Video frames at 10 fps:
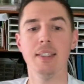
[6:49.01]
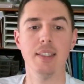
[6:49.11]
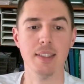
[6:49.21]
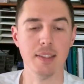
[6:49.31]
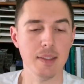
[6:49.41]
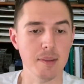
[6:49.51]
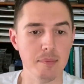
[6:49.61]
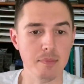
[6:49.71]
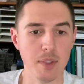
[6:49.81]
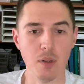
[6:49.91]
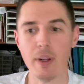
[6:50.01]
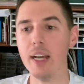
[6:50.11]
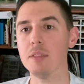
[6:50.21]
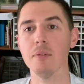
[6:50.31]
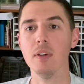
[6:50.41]
You don't
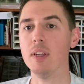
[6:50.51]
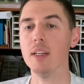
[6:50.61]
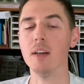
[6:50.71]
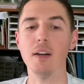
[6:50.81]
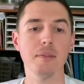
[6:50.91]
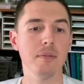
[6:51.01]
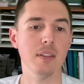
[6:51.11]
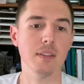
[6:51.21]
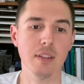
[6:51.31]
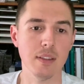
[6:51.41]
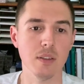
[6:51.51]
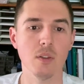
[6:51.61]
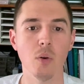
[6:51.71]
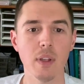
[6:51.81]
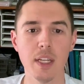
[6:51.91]
ask for a day off. It's a
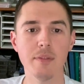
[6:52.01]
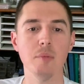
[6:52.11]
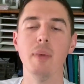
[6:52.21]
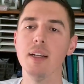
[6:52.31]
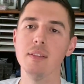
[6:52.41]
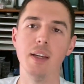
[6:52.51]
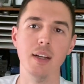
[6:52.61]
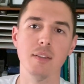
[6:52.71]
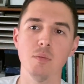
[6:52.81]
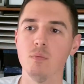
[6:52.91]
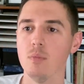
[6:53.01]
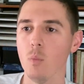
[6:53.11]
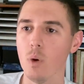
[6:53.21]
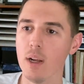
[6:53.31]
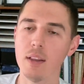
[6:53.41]
totally different mindset. It's
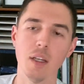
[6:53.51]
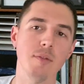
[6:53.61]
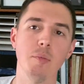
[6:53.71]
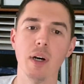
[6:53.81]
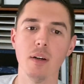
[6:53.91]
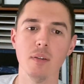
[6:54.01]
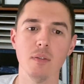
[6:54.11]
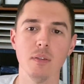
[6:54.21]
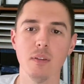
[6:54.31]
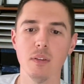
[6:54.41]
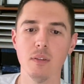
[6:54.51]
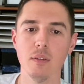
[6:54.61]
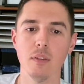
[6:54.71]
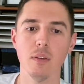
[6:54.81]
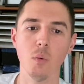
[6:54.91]
what I love about
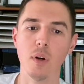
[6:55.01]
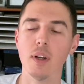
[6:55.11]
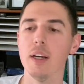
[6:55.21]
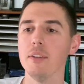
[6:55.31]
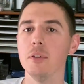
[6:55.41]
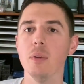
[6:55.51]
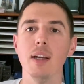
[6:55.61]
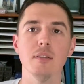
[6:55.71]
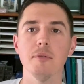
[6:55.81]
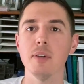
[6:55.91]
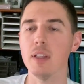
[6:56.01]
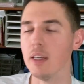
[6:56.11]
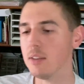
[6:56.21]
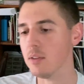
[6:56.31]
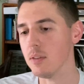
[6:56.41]
the work I do as a
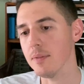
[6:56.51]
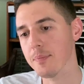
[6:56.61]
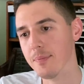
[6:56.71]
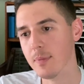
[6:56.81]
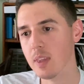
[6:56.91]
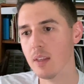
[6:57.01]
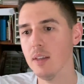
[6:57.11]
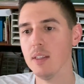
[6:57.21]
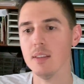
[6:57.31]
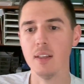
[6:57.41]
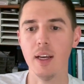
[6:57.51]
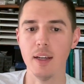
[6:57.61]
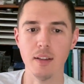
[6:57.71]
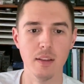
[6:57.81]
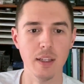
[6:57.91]
freelancer, is
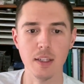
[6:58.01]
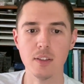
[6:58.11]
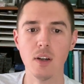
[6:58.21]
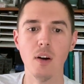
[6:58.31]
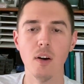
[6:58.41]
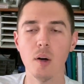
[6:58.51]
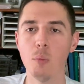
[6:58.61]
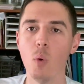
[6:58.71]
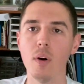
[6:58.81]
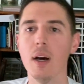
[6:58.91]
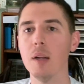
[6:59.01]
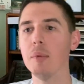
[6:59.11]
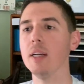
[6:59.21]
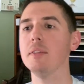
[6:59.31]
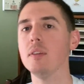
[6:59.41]
that things are more on
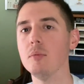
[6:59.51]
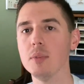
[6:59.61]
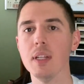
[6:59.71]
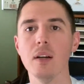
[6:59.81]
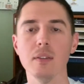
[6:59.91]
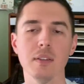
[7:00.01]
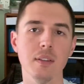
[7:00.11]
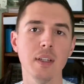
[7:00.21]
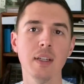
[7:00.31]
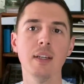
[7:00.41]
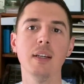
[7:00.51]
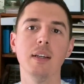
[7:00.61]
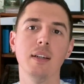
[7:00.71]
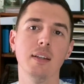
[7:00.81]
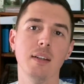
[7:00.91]
my terms. Now,
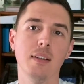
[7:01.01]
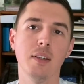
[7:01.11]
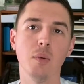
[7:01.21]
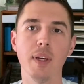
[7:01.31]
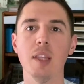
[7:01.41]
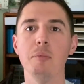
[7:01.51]
don't get the